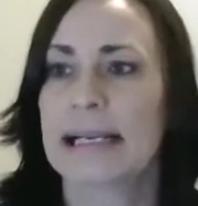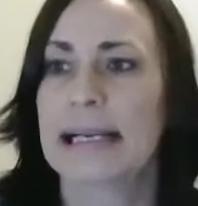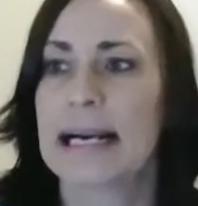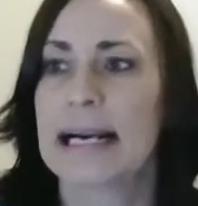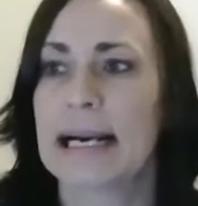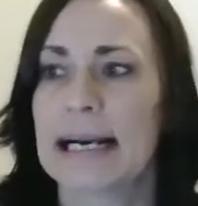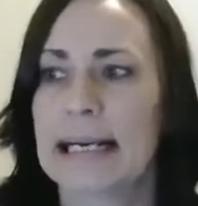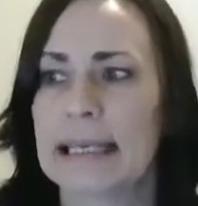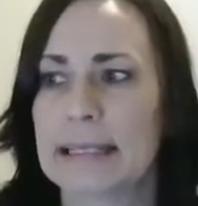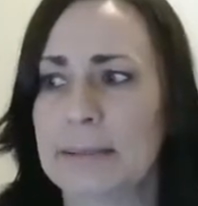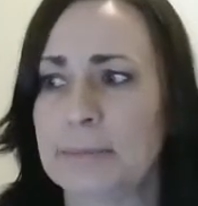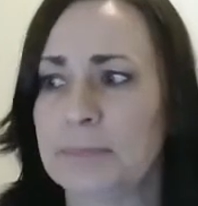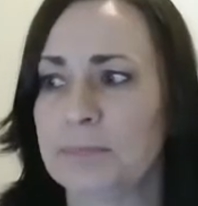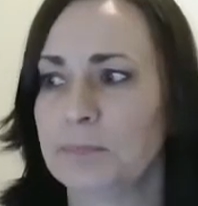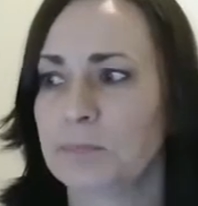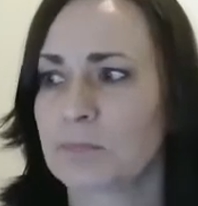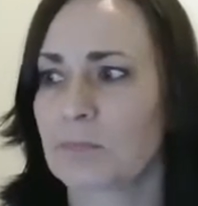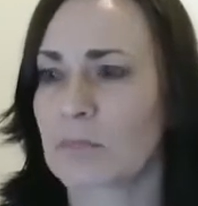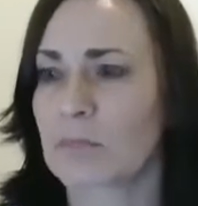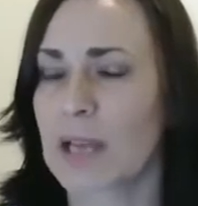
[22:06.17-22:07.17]

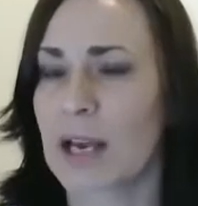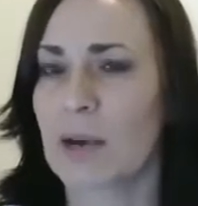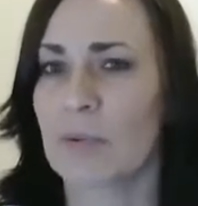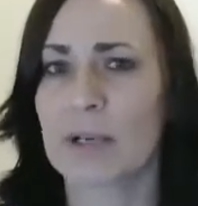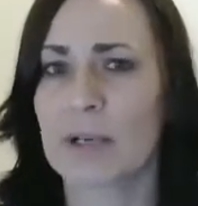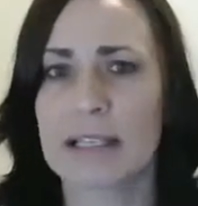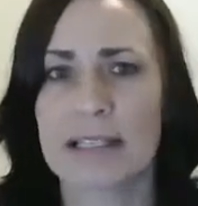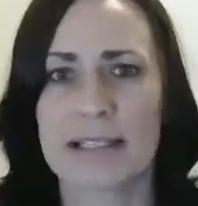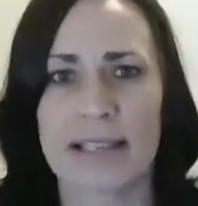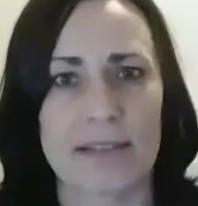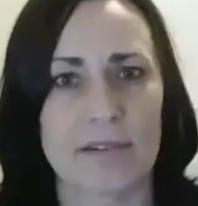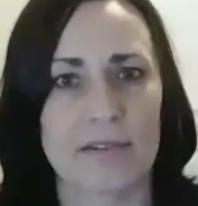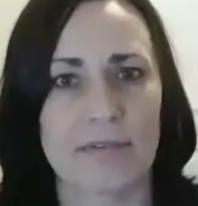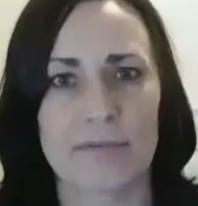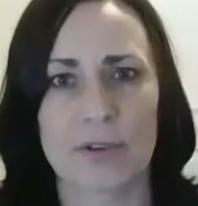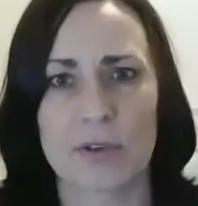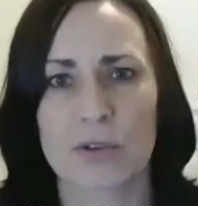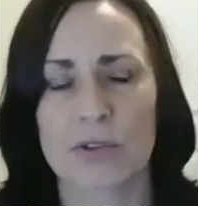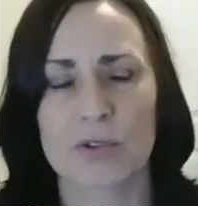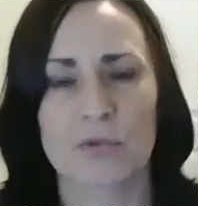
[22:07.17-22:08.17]
I want to say the
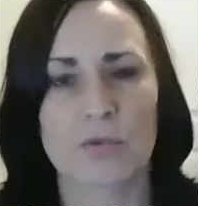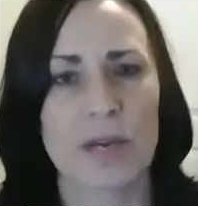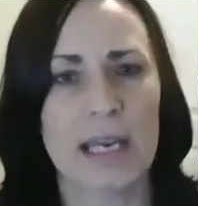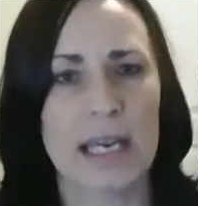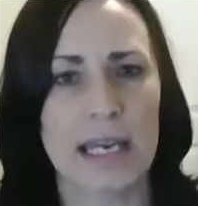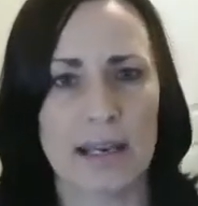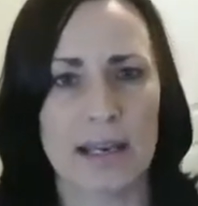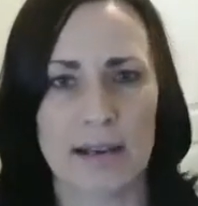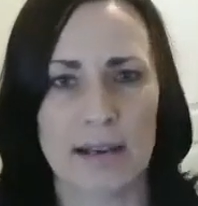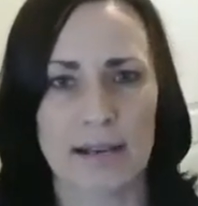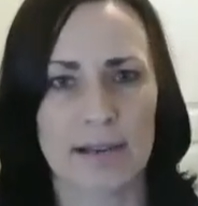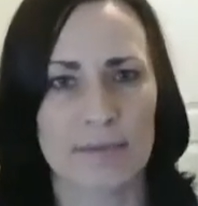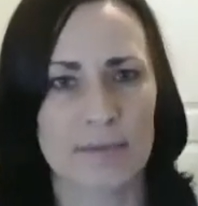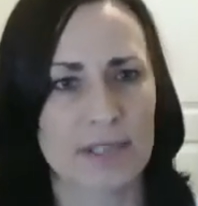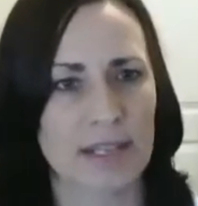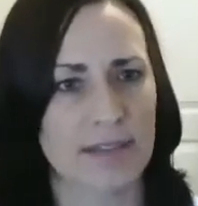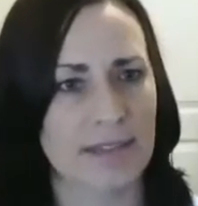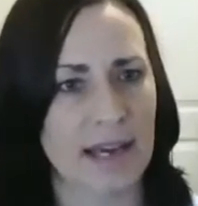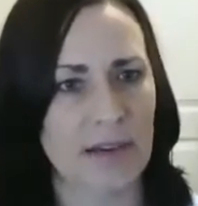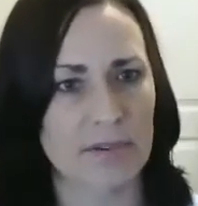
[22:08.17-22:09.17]
first week it was
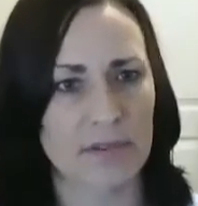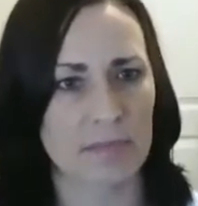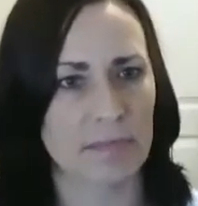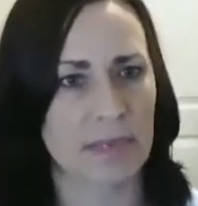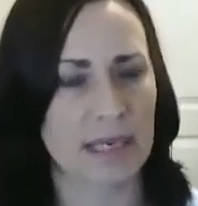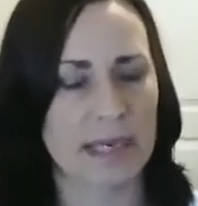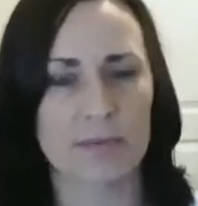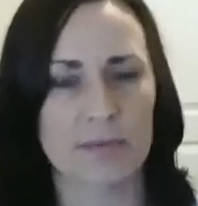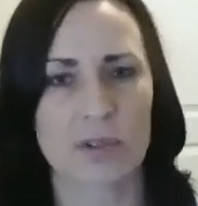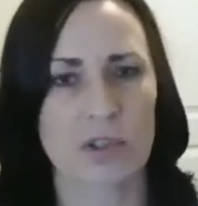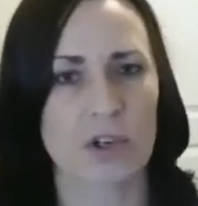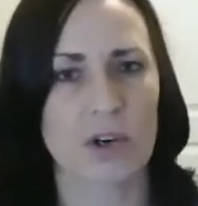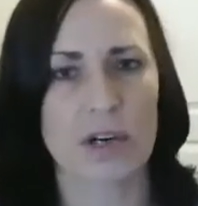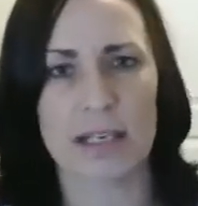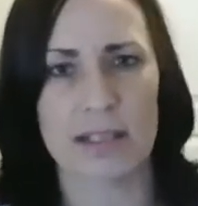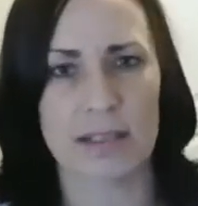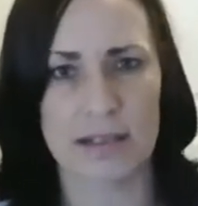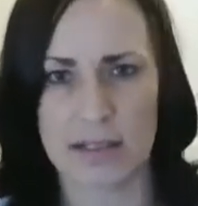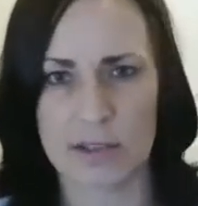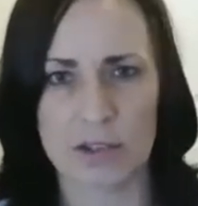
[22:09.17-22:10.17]
1,000 people. It was
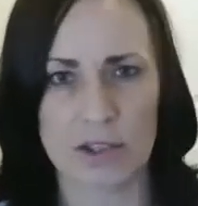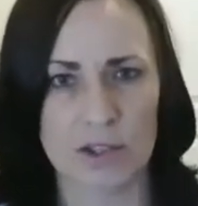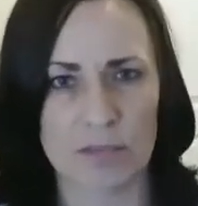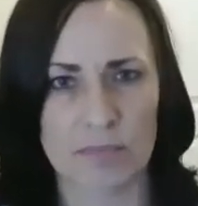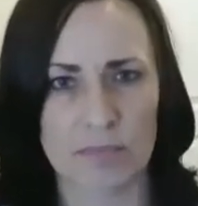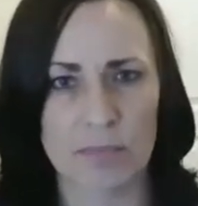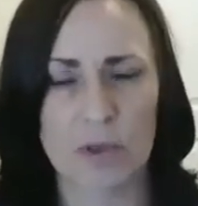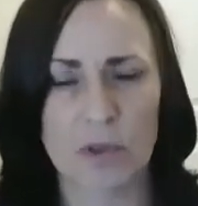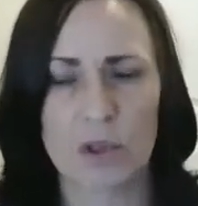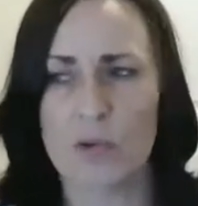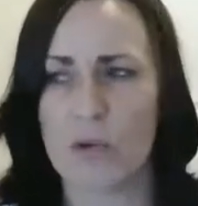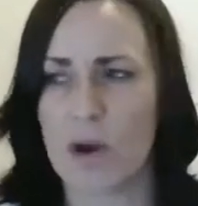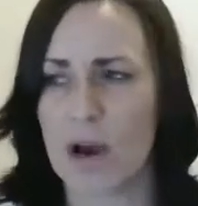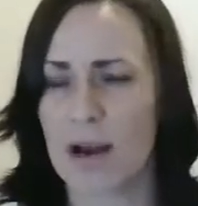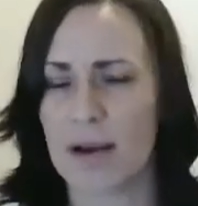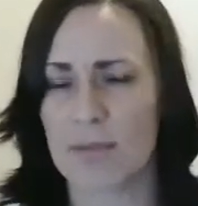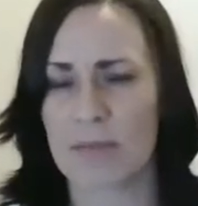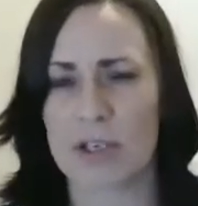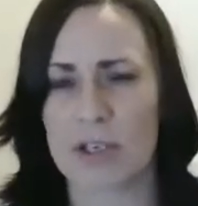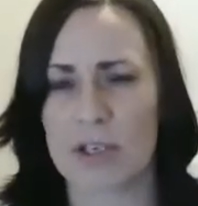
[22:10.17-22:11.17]
crazy. It just blew
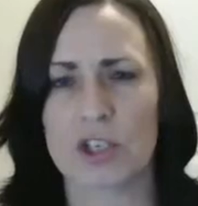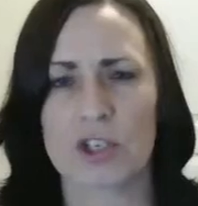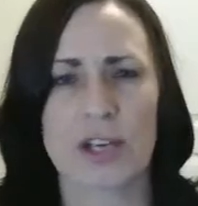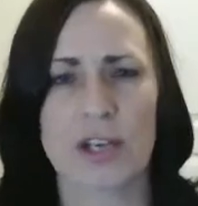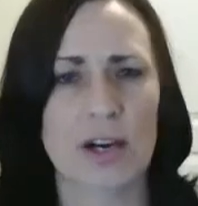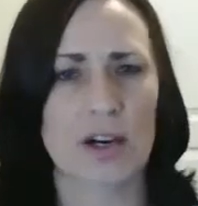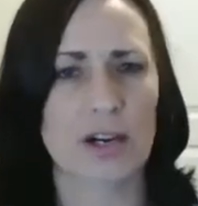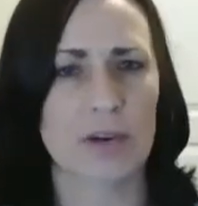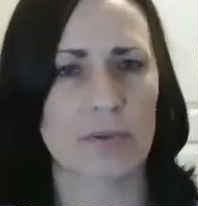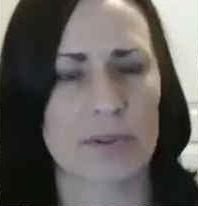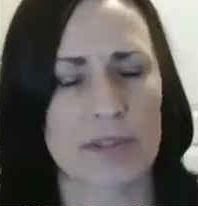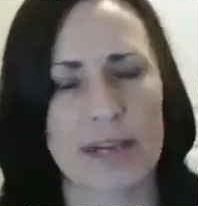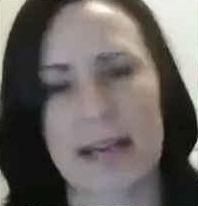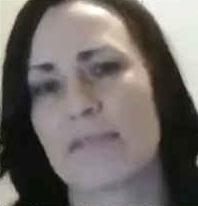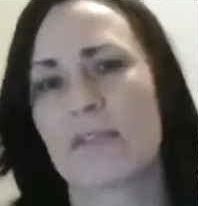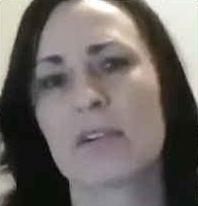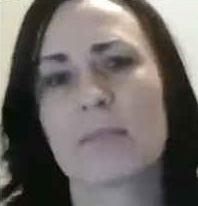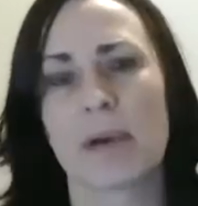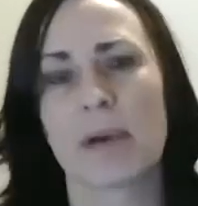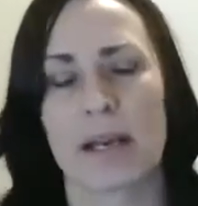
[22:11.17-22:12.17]
up. We shared it with
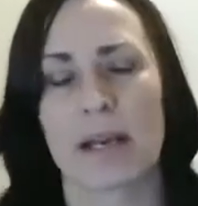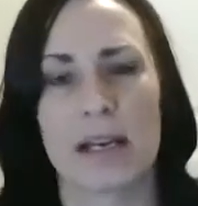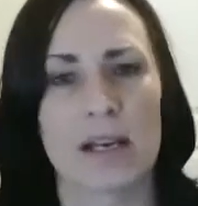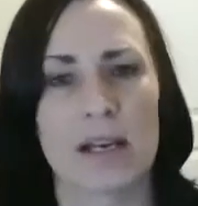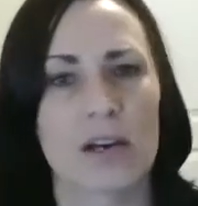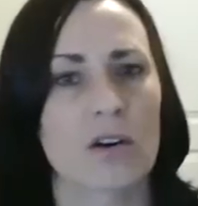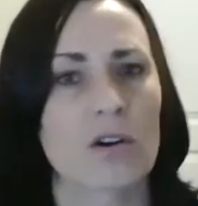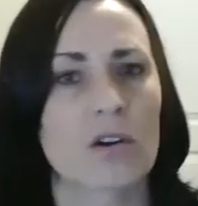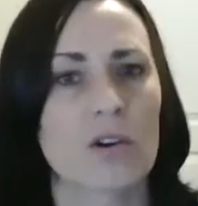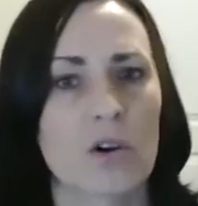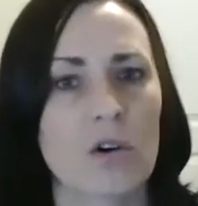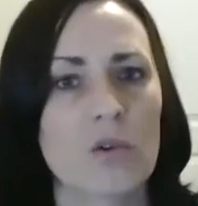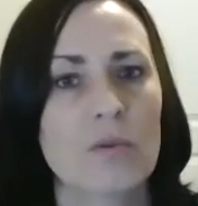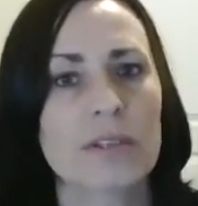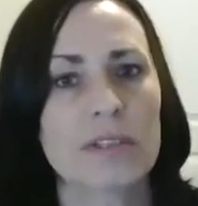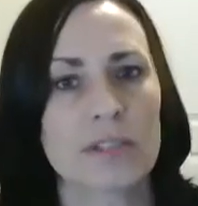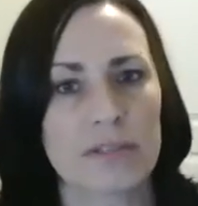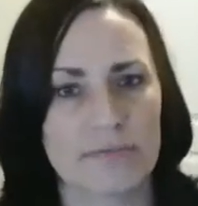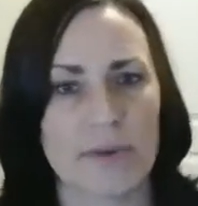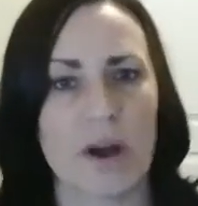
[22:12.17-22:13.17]
everybody. And our goal was
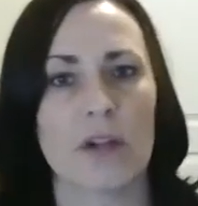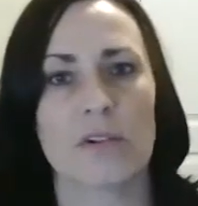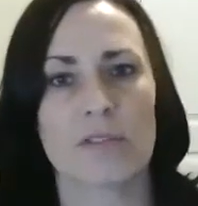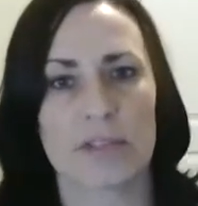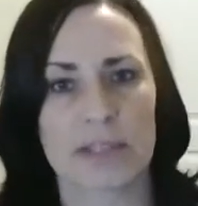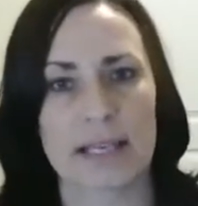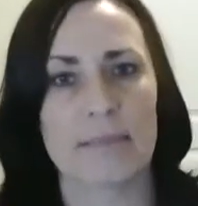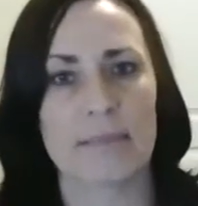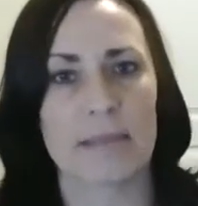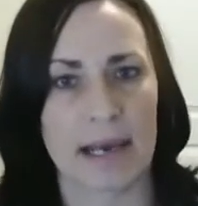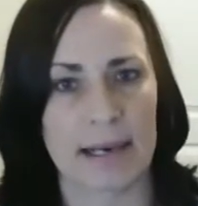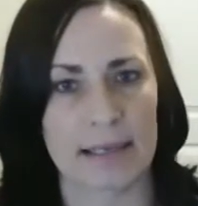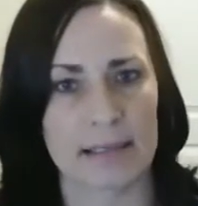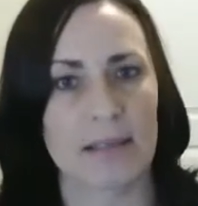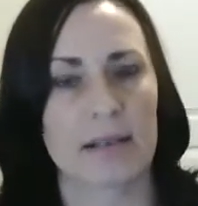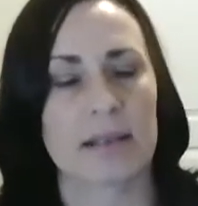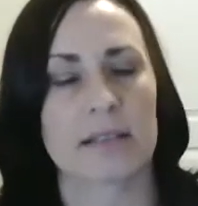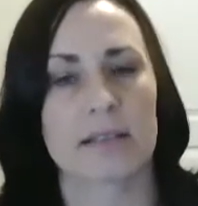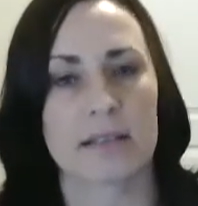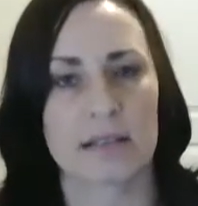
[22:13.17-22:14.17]
to follow the same
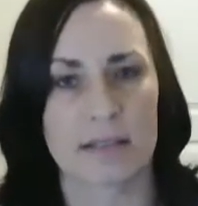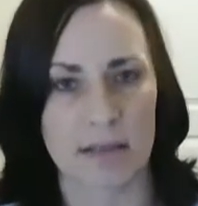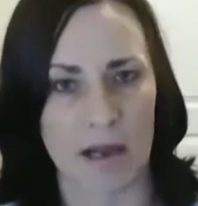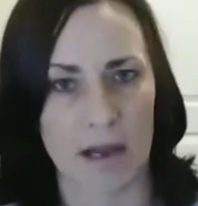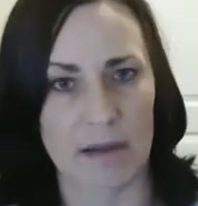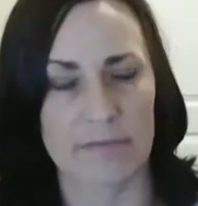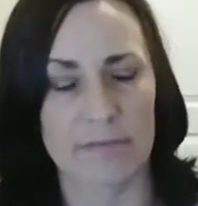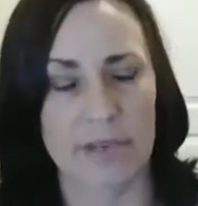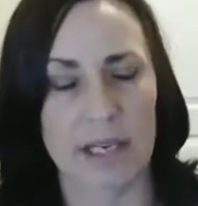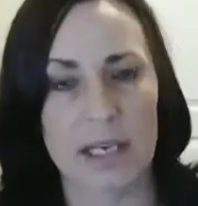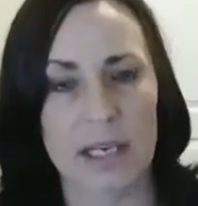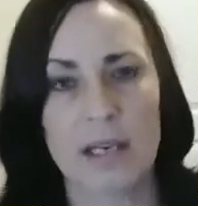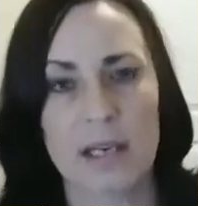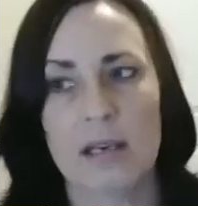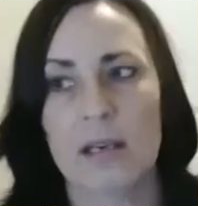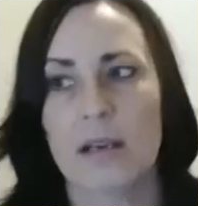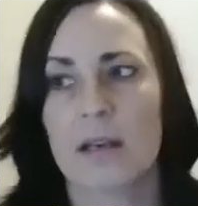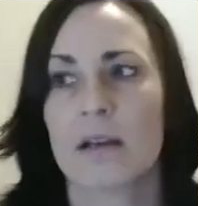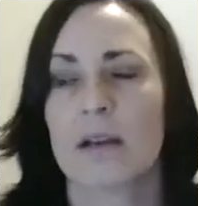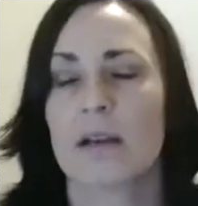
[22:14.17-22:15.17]
guidelines as NOMVSS.